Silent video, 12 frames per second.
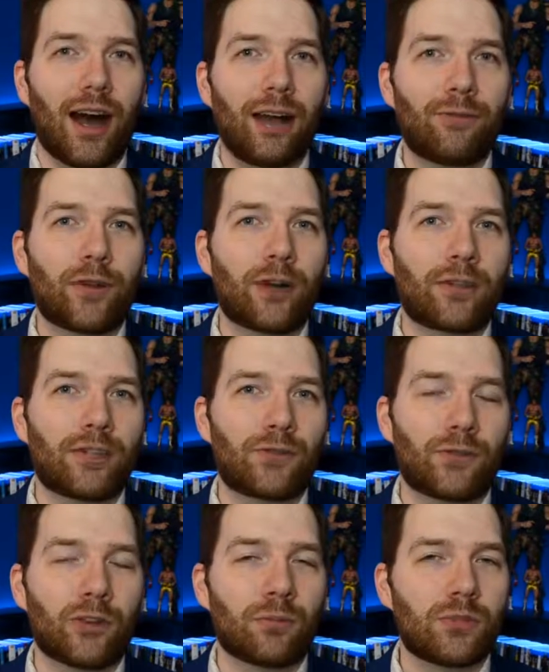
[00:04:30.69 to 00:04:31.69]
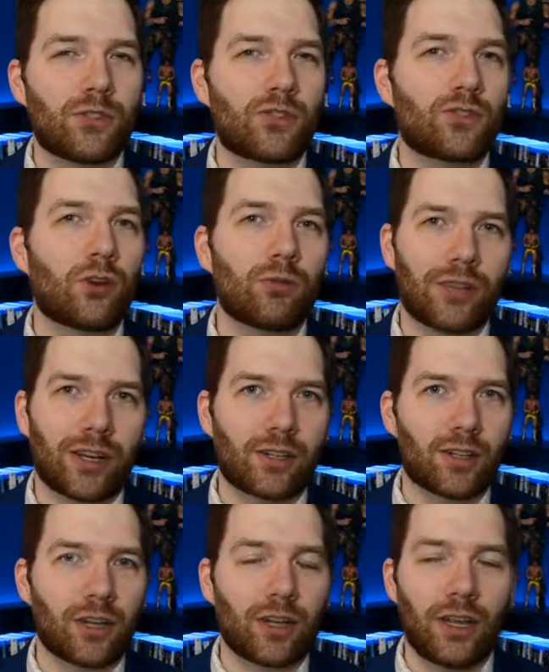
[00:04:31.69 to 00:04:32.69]
I found this film so
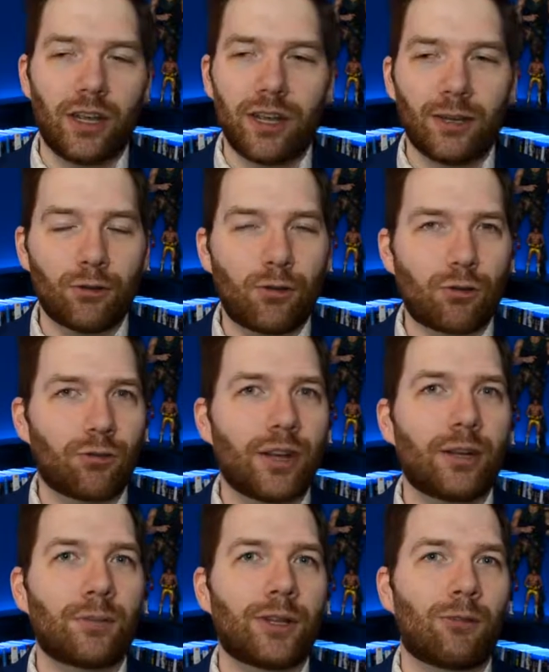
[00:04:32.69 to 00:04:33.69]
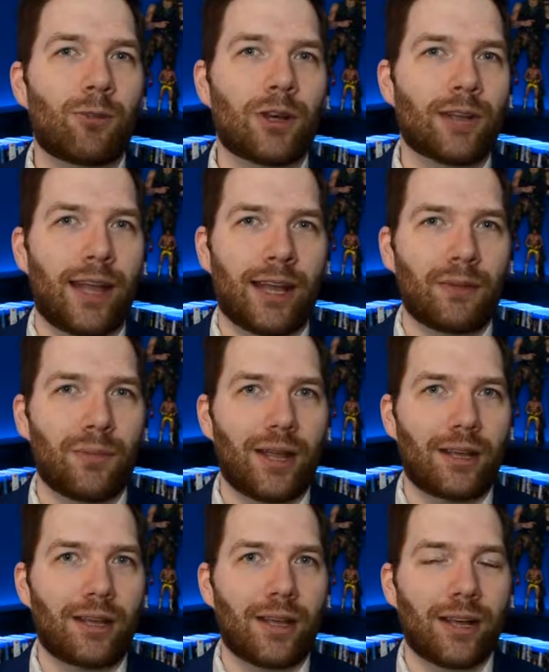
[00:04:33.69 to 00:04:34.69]
touching, incredibly well
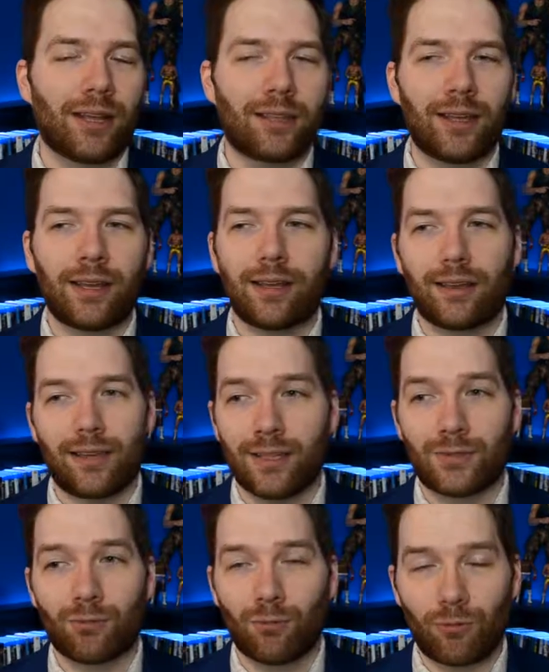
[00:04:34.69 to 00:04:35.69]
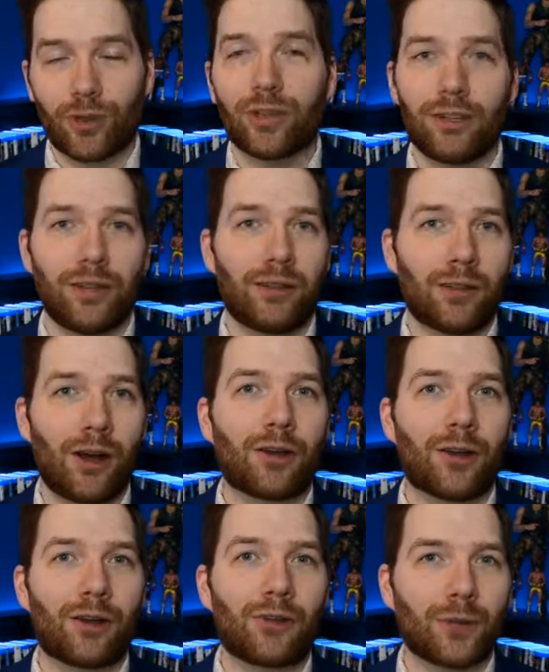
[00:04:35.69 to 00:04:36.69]
animated, and I think it's really
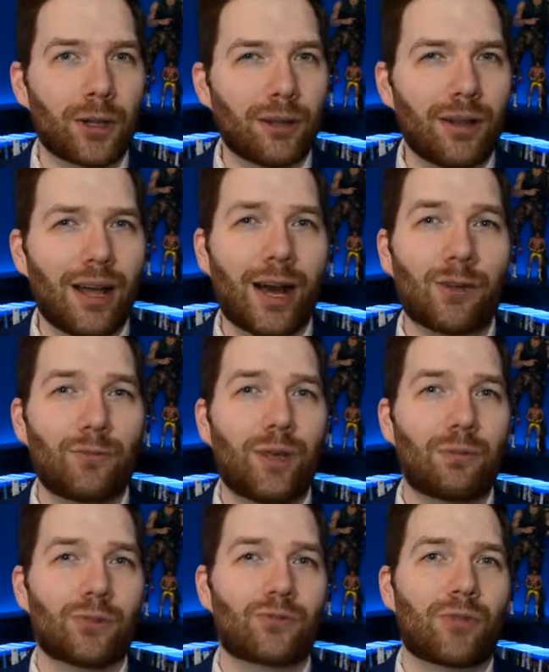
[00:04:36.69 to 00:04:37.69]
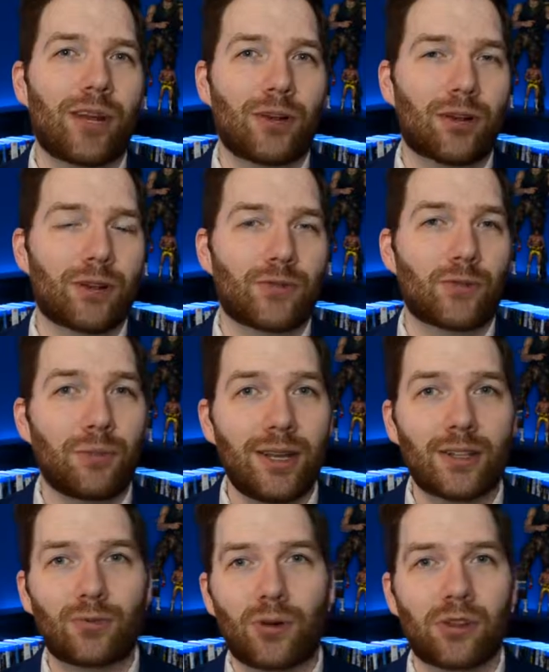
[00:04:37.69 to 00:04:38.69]
gone under a lot of people's radars. For
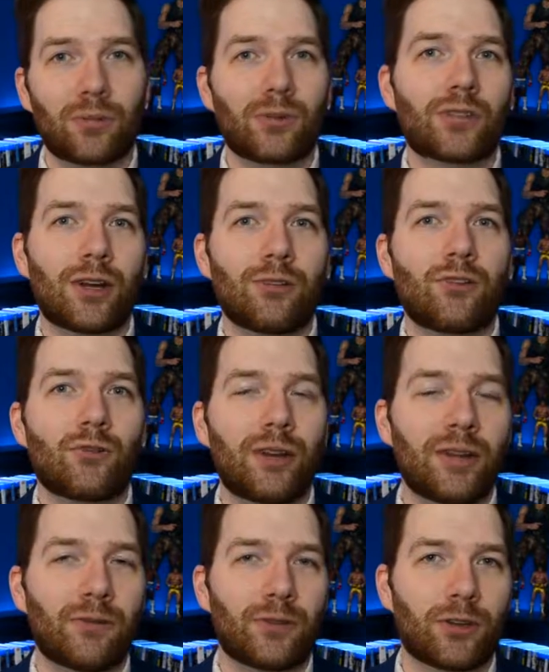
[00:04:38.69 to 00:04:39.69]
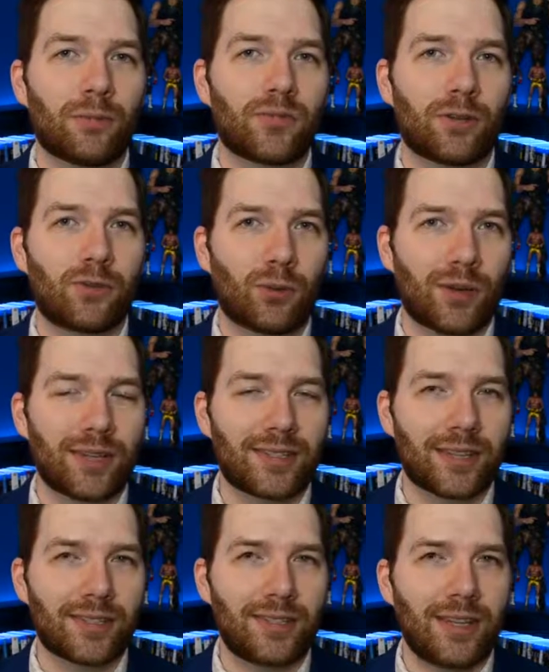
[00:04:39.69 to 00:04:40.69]
me, it's one of the most underrated films of
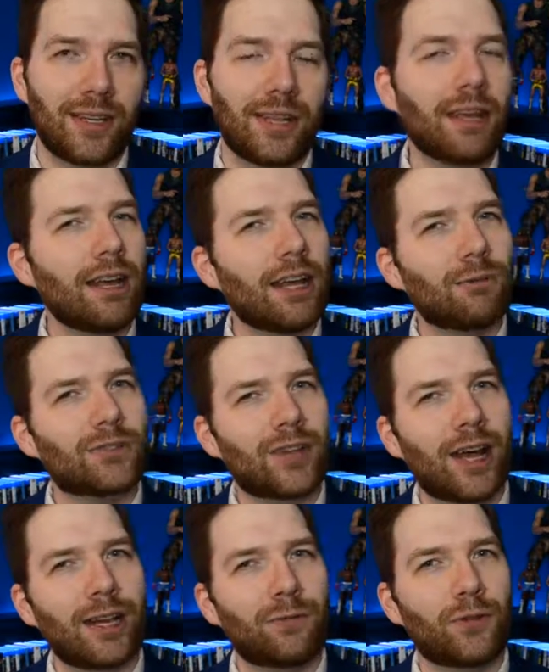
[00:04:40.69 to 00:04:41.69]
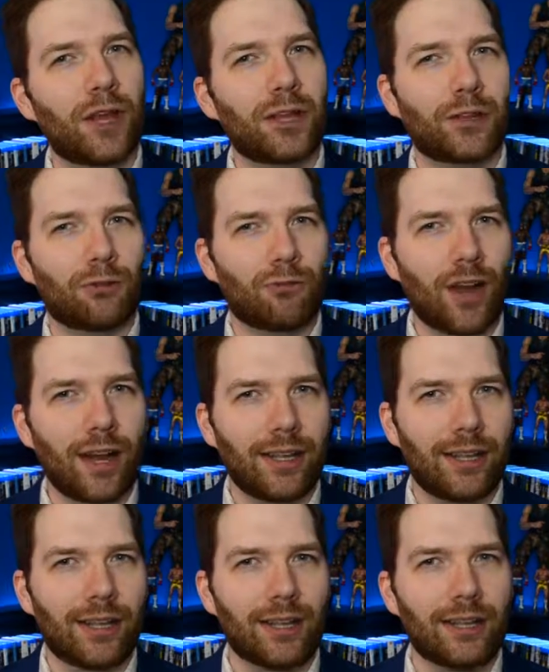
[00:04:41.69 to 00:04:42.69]
2016. It was kind of like
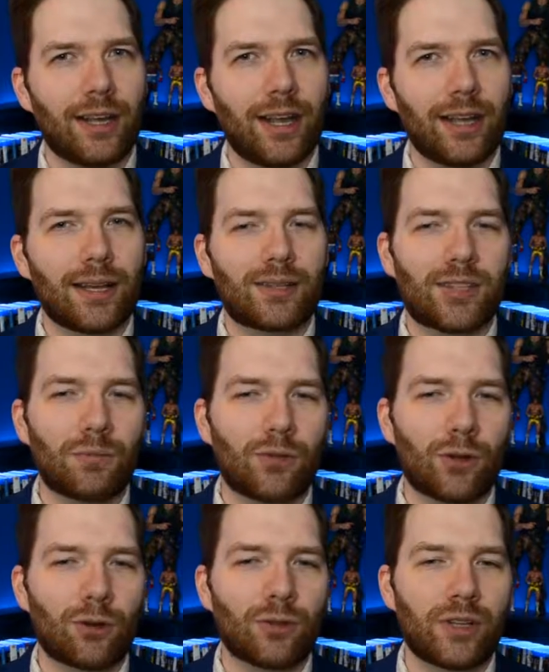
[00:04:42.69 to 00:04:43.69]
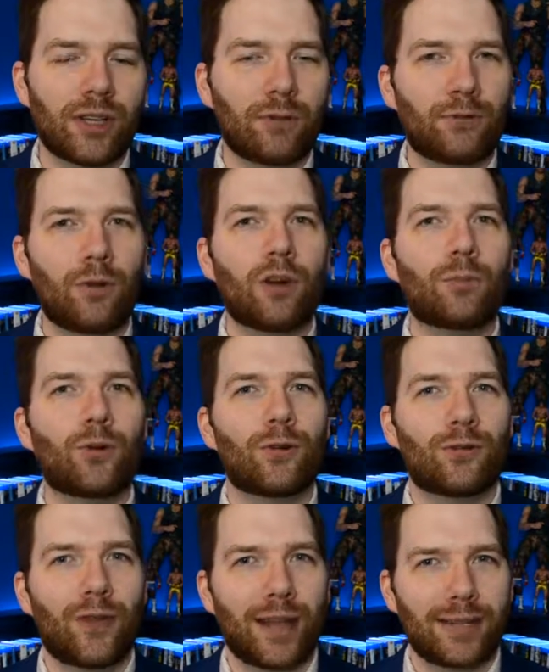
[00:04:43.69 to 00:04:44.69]
Karate Kid, except told in a far
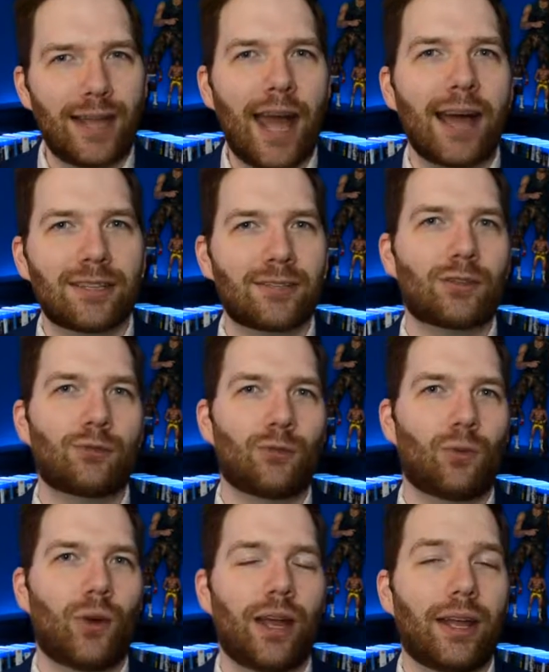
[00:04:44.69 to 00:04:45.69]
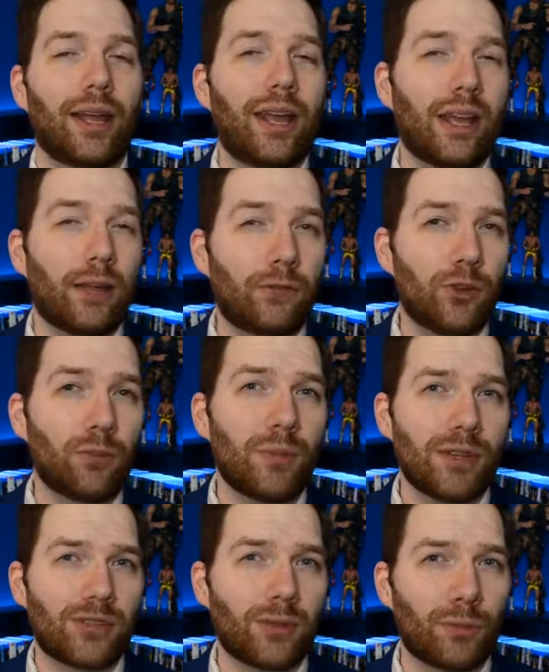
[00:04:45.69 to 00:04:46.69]
more fantastical way. If you
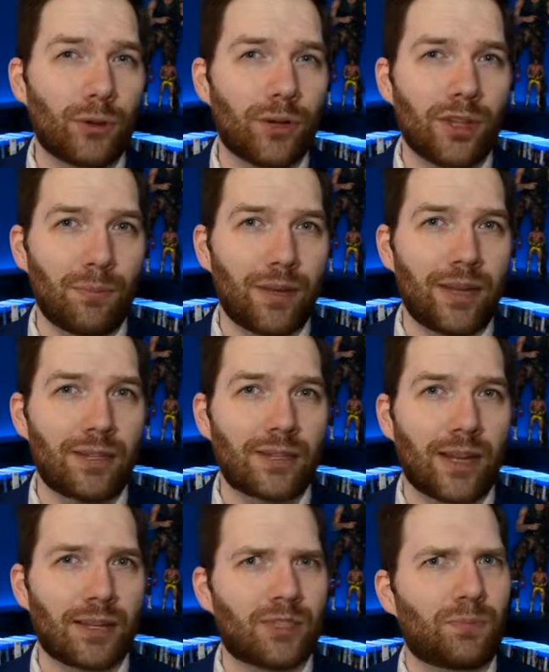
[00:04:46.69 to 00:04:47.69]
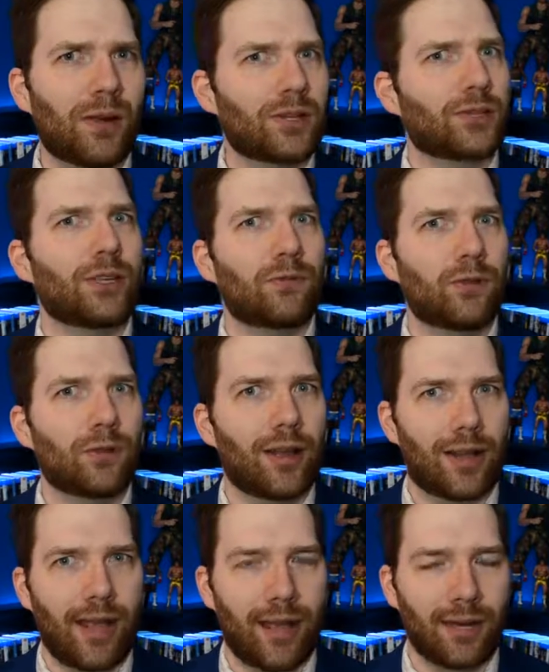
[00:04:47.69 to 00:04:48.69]
missed The Boy and the Beast, and especially if you
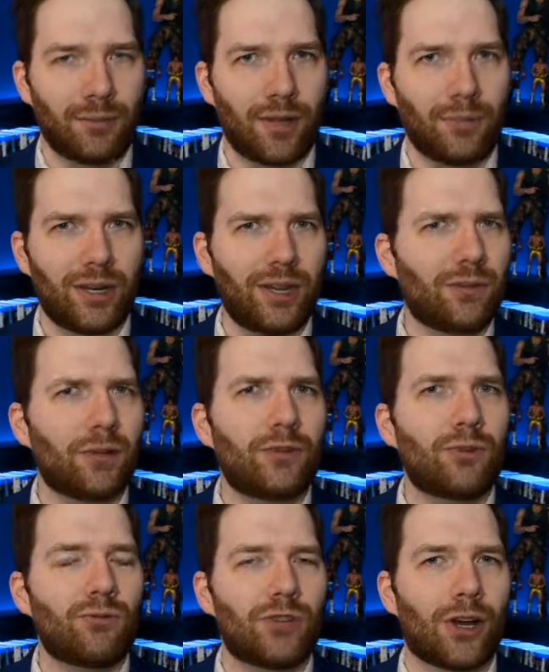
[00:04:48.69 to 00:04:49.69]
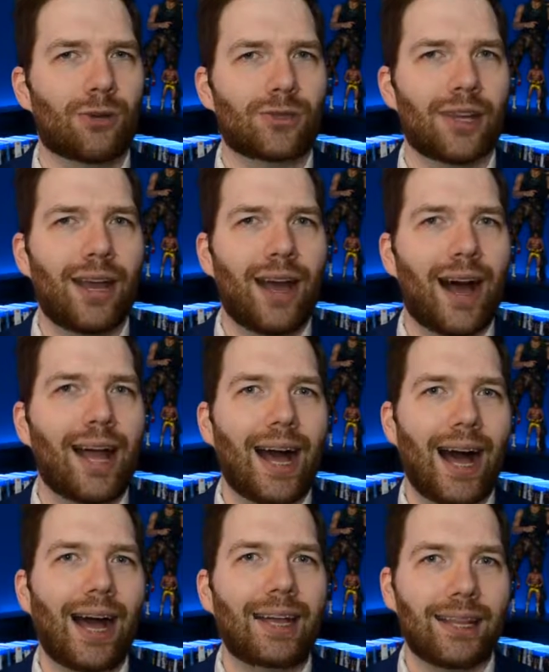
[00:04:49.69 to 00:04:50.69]
like anime, but even if you don't, I
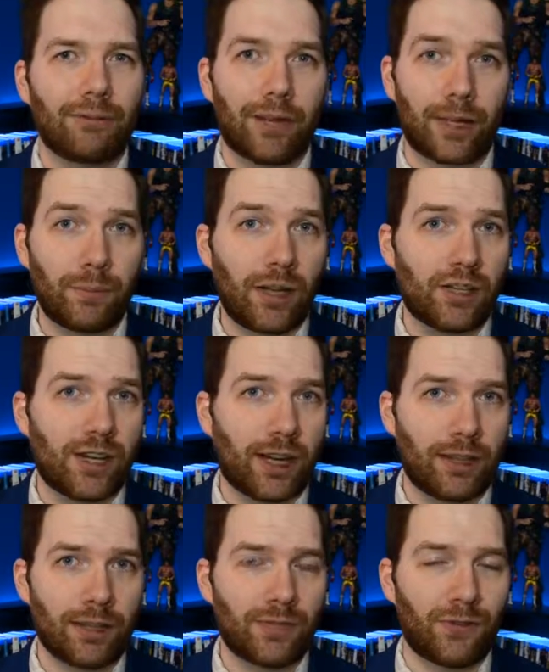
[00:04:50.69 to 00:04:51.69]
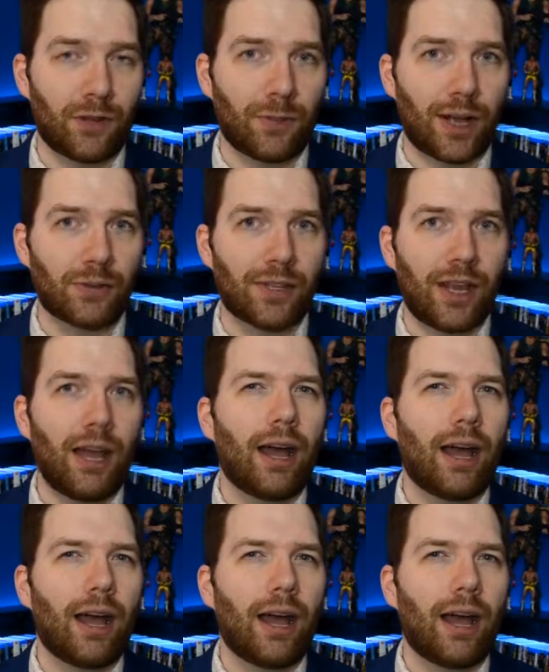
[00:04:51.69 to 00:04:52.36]
highly recommend checking this film out.